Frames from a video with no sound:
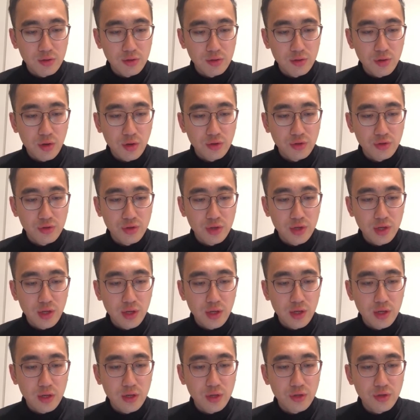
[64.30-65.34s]
to
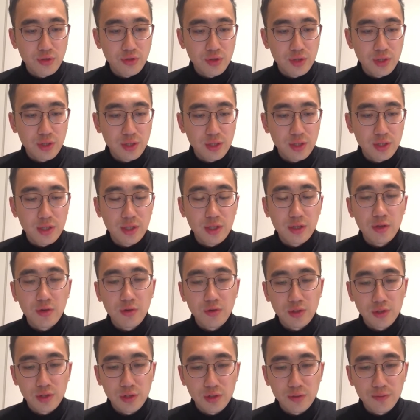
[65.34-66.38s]
Australian Treasury
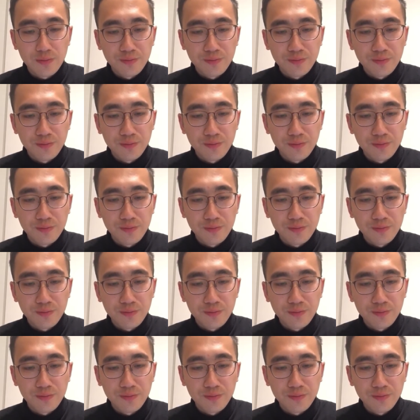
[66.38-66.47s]
notes.